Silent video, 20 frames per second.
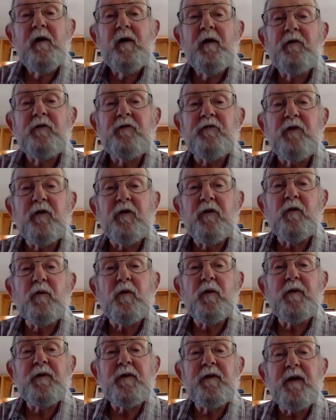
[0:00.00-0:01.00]
So
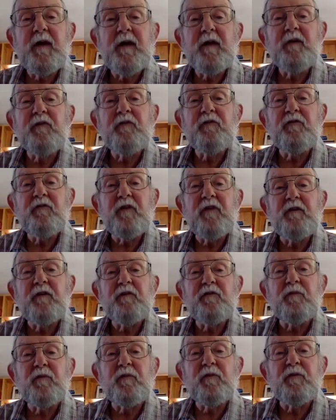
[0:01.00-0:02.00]
when the United
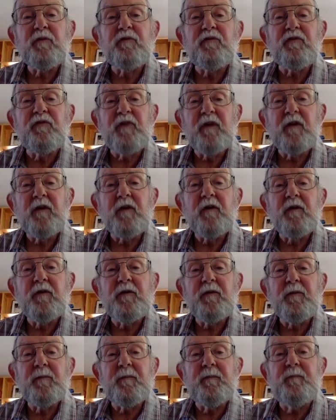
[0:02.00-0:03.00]
States was
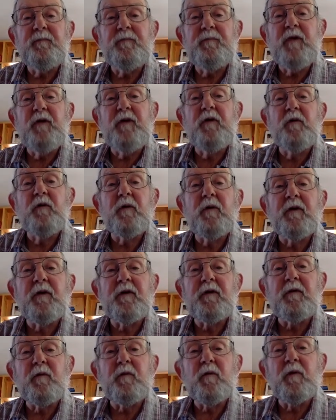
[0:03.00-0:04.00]
settled, when
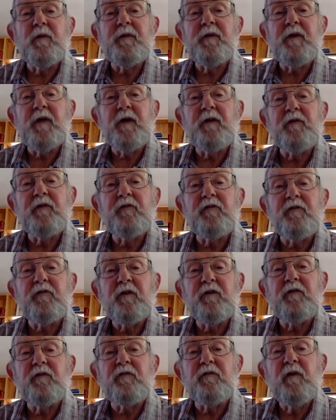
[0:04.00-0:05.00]
the United
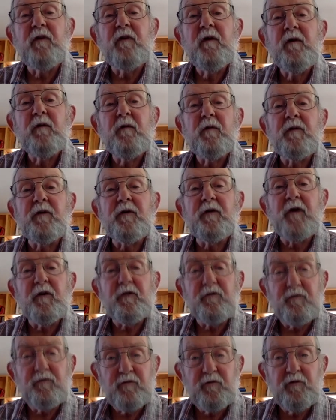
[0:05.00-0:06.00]
States, when the
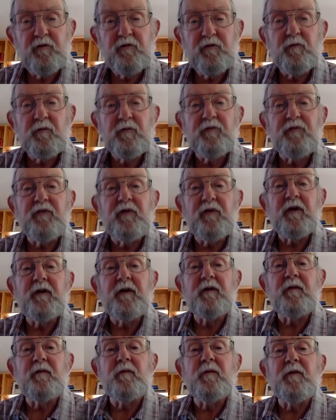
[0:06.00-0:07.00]
Constitution was
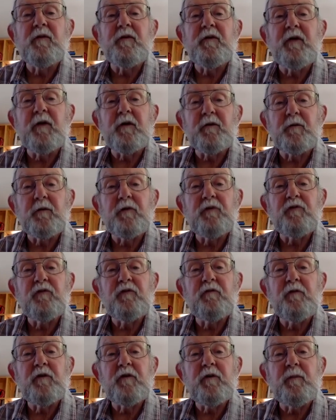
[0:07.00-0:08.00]
signed and when the Declaration
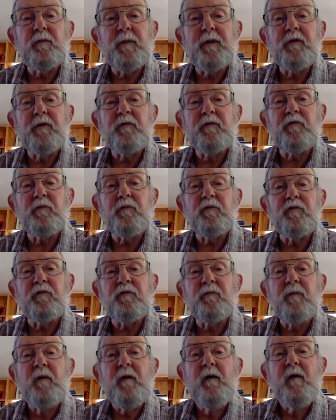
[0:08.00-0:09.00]
of Independence was
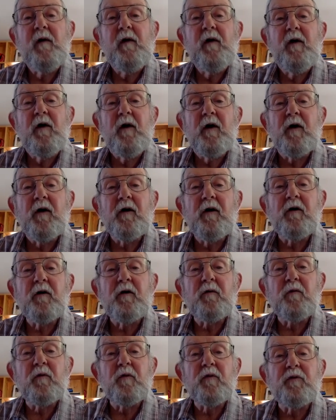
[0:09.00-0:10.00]

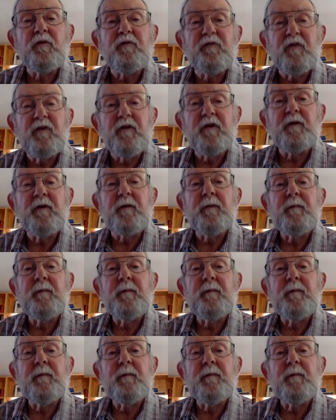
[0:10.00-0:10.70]
signed,